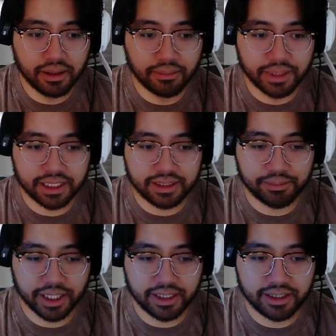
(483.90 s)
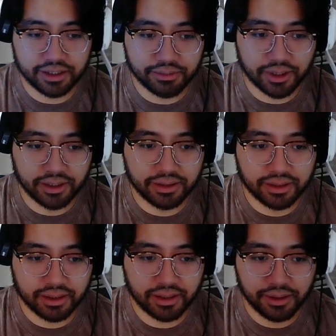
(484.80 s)
because he played a Digimon,
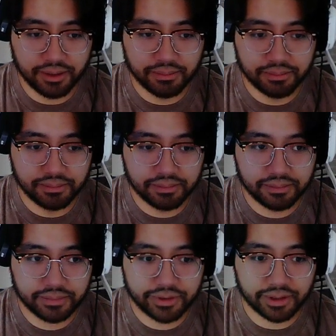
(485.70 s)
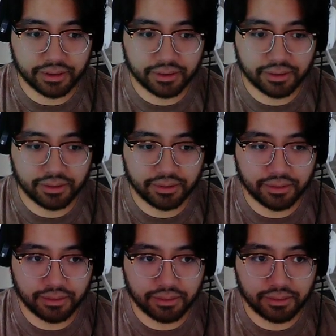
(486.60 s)

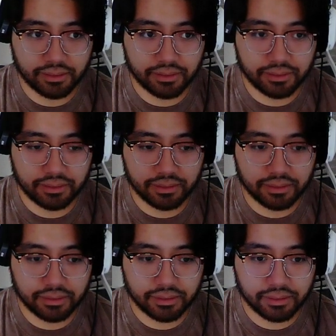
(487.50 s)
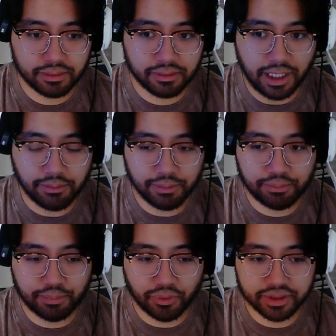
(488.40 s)
so. Now my
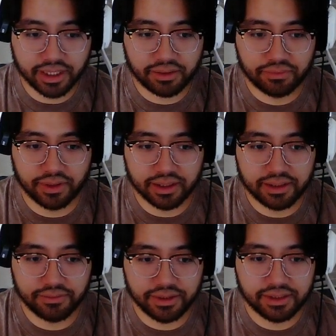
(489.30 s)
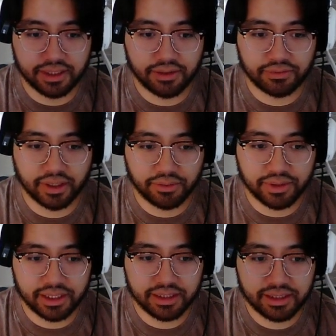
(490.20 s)
board's like relatively safe, right? We
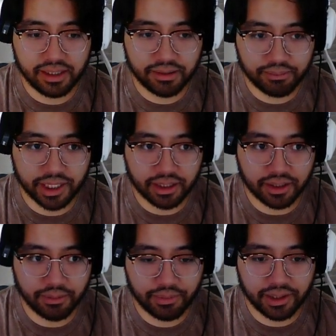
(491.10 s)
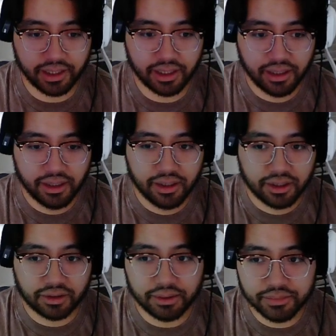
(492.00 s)
did see him pick up the
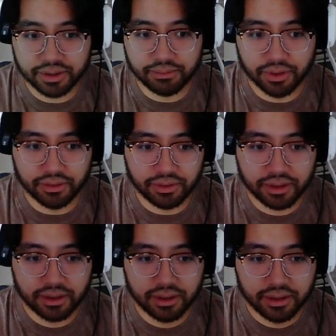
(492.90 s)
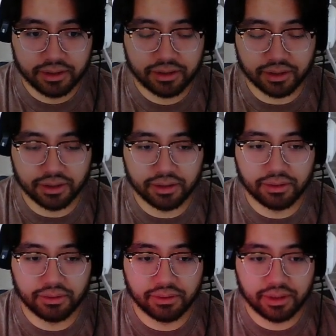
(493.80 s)
Crimson mode.
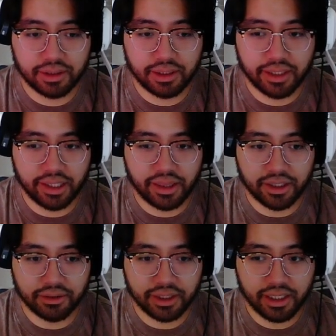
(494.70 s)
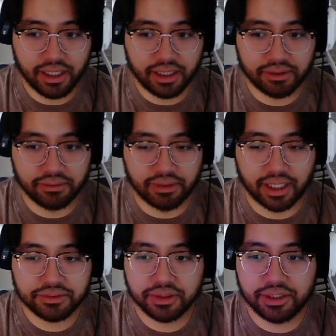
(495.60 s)
So in theory, he could
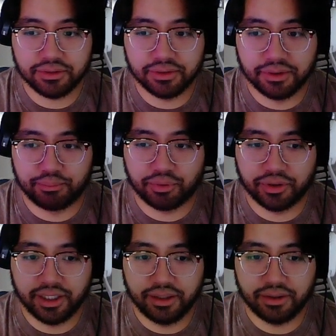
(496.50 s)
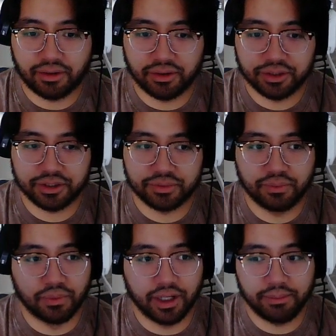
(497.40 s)
actually do a pretty harsh
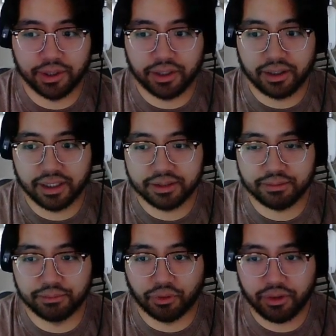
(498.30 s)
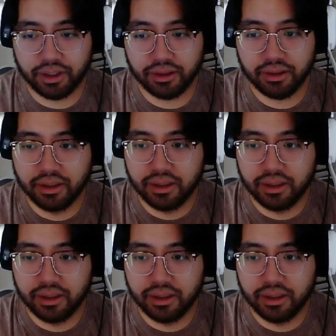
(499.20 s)
wipe against my board here